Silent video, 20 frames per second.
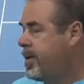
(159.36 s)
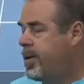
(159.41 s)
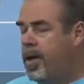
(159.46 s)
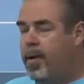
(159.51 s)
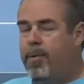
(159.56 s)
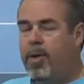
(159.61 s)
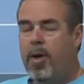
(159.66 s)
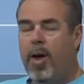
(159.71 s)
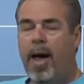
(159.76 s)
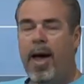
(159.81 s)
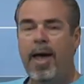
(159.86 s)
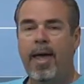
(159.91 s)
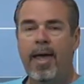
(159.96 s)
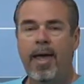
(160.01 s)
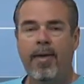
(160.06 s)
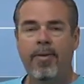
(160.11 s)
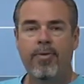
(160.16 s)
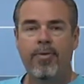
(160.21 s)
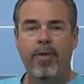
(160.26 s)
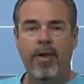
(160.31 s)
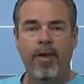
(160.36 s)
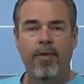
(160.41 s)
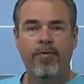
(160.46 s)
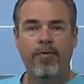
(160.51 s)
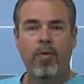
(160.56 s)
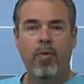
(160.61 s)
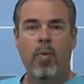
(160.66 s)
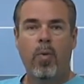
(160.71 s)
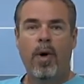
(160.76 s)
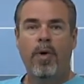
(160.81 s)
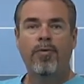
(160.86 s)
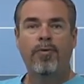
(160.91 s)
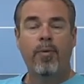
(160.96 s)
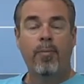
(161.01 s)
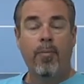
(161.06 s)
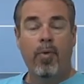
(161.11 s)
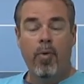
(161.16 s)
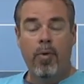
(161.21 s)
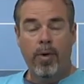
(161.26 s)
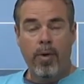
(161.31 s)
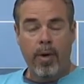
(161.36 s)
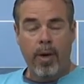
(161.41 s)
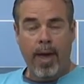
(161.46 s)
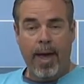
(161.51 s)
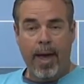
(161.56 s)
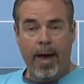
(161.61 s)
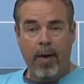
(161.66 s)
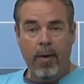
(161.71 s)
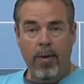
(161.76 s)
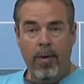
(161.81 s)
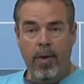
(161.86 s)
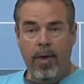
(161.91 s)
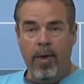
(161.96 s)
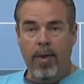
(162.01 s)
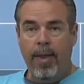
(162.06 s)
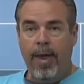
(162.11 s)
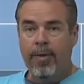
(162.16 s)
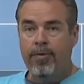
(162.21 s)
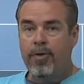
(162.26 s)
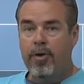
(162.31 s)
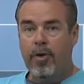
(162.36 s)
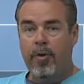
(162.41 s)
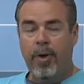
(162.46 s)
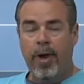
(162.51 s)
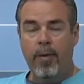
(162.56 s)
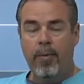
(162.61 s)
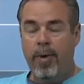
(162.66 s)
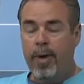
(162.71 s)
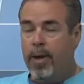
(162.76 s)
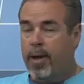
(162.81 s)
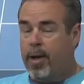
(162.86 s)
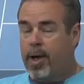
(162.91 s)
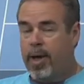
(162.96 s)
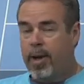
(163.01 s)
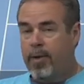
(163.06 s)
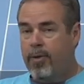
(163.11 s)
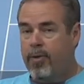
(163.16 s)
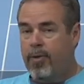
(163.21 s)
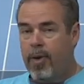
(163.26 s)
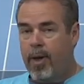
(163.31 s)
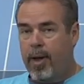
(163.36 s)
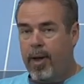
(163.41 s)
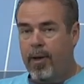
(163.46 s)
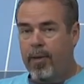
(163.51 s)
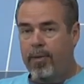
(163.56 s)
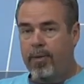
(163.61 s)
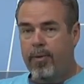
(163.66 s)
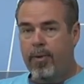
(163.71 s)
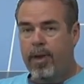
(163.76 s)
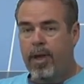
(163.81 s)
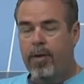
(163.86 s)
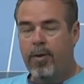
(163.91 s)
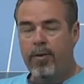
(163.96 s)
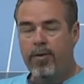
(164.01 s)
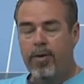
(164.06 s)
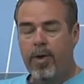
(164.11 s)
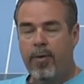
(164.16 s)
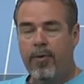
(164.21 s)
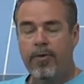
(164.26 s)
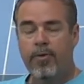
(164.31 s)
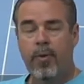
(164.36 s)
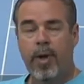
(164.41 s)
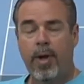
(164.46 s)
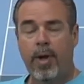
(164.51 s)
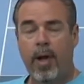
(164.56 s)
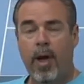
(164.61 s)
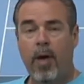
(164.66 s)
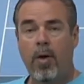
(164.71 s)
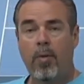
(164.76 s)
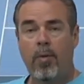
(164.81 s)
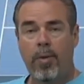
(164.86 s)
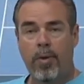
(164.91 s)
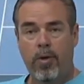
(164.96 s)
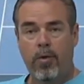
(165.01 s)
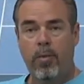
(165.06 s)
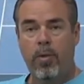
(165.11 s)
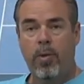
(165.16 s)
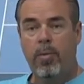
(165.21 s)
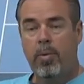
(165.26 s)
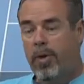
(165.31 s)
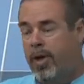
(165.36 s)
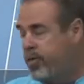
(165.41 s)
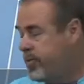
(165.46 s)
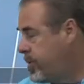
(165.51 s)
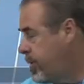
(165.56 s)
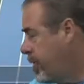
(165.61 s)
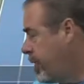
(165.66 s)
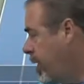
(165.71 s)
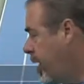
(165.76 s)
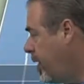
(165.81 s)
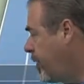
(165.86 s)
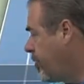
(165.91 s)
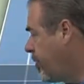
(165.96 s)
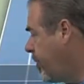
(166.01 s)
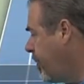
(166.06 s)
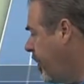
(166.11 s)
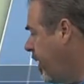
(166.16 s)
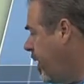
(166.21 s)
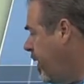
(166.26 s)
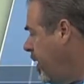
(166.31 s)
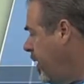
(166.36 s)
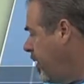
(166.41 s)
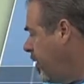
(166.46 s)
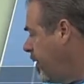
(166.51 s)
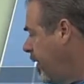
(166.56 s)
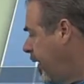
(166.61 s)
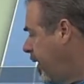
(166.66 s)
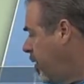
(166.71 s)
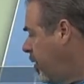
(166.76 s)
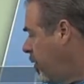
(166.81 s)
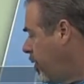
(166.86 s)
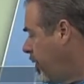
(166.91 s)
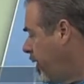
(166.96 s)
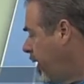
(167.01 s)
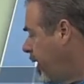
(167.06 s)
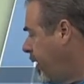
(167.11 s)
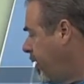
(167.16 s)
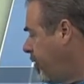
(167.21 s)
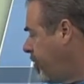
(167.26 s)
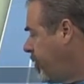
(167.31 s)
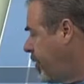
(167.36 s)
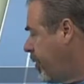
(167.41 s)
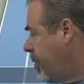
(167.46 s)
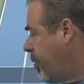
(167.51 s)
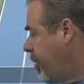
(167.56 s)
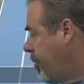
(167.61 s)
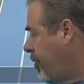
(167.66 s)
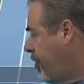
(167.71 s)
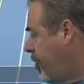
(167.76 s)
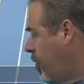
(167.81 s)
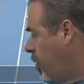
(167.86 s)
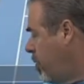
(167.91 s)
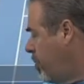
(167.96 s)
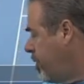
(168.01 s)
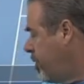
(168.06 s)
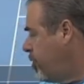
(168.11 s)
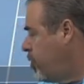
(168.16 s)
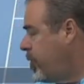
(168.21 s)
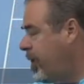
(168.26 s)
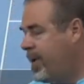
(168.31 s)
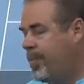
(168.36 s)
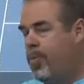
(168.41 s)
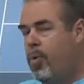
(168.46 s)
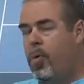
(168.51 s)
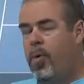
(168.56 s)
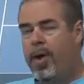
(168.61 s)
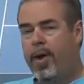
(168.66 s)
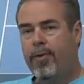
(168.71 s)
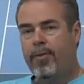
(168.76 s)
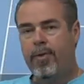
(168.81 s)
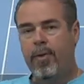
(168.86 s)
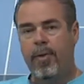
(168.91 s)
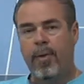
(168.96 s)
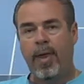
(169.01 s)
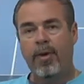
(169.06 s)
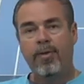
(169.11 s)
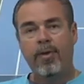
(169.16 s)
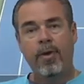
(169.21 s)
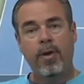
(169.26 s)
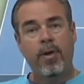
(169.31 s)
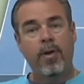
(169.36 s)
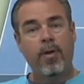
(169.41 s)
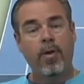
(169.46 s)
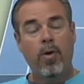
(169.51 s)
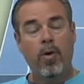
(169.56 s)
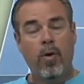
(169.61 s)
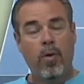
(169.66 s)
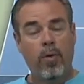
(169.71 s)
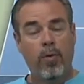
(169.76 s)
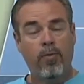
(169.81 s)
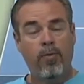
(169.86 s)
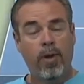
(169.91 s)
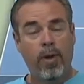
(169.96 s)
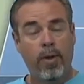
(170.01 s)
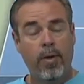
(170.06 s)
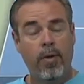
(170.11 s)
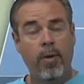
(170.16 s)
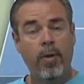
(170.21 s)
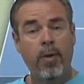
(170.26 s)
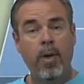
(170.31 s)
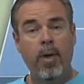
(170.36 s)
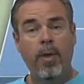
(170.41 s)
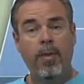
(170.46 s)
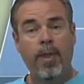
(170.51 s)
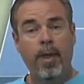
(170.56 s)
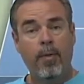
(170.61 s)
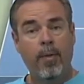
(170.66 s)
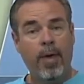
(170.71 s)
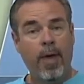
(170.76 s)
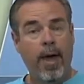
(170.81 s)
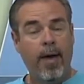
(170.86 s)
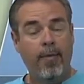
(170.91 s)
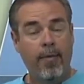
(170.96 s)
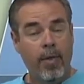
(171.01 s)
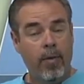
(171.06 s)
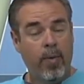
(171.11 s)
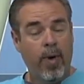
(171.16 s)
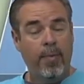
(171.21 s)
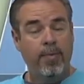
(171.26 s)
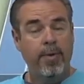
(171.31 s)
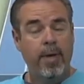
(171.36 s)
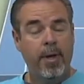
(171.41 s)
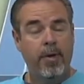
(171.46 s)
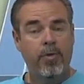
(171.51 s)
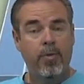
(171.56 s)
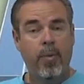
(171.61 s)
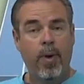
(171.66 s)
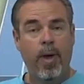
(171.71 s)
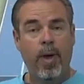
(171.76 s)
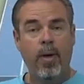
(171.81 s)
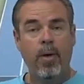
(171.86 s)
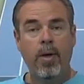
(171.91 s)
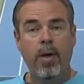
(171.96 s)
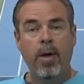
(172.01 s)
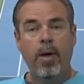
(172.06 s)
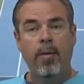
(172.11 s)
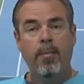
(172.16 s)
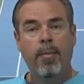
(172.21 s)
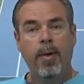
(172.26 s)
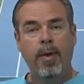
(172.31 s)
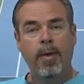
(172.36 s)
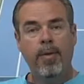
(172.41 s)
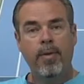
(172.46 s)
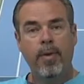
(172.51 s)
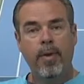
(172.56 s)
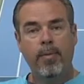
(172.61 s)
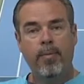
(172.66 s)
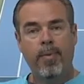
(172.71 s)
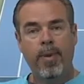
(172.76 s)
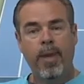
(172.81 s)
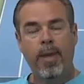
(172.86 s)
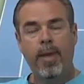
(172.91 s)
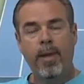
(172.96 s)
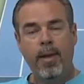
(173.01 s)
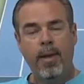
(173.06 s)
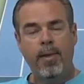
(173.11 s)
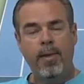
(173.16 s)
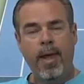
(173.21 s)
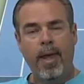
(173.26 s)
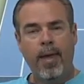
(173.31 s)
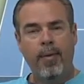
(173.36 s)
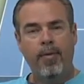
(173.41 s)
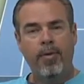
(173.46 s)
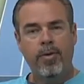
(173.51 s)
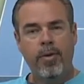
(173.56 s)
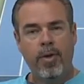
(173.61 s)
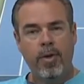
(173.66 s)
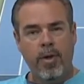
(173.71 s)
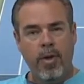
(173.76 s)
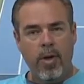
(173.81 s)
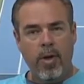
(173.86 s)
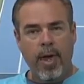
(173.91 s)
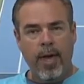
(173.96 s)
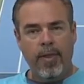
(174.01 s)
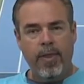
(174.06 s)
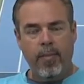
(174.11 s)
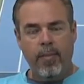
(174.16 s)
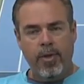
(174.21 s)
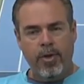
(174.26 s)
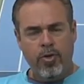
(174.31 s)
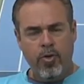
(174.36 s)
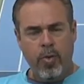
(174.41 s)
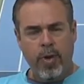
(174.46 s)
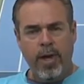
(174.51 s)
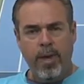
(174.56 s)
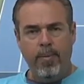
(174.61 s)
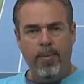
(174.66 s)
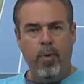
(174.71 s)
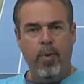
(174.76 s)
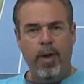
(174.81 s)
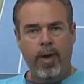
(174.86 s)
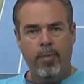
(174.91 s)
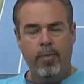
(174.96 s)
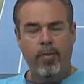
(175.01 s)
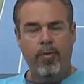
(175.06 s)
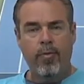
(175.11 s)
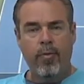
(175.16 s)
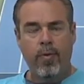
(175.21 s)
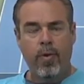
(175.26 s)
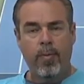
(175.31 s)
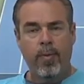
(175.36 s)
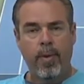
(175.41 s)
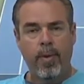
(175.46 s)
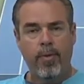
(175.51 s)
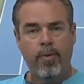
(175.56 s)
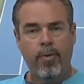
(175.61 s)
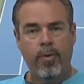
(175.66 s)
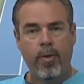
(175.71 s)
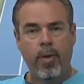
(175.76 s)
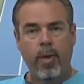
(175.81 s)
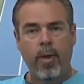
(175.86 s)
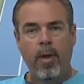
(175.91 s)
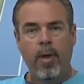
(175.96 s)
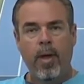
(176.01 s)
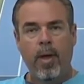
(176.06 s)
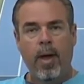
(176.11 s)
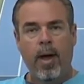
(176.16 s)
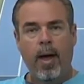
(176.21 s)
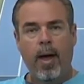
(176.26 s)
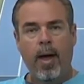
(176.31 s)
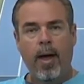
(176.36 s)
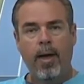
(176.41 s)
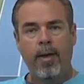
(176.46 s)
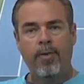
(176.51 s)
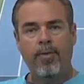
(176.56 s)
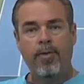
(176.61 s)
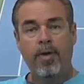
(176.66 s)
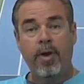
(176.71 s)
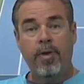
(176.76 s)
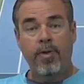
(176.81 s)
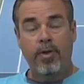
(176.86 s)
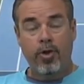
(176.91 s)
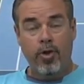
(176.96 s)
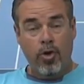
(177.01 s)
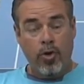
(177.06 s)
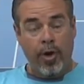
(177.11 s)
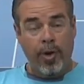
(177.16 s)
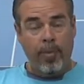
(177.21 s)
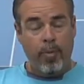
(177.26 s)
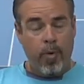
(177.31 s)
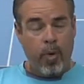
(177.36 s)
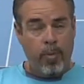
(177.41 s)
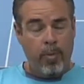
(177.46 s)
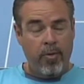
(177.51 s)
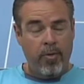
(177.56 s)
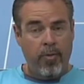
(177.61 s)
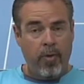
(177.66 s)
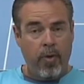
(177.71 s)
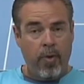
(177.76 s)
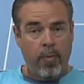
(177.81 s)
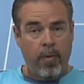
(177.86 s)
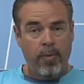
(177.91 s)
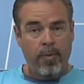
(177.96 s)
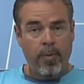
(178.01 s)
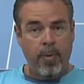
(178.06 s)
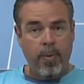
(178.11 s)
WIN stands for What's Important Now. That's a great way to kind of get yourself straightened out with your replacement thoughts. The other thing is to perform between points, and that's another whole video that we have on the website as well. But being able to look at the between point performance instead of the during point performance.